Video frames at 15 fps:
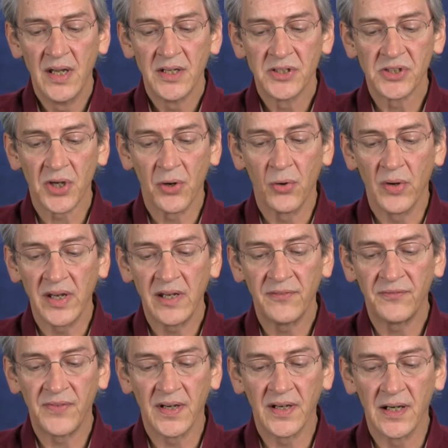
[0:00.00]
So if
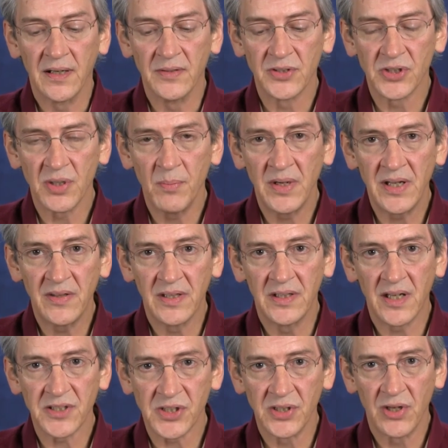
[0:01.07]
somebody that
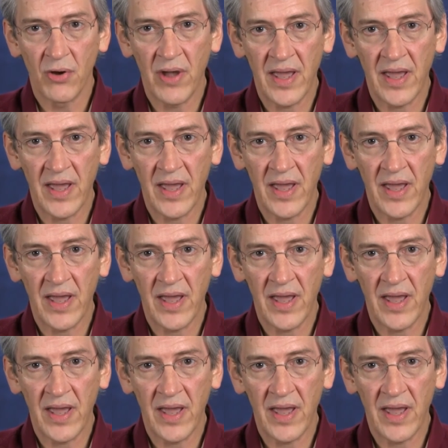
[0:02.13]
doesn't know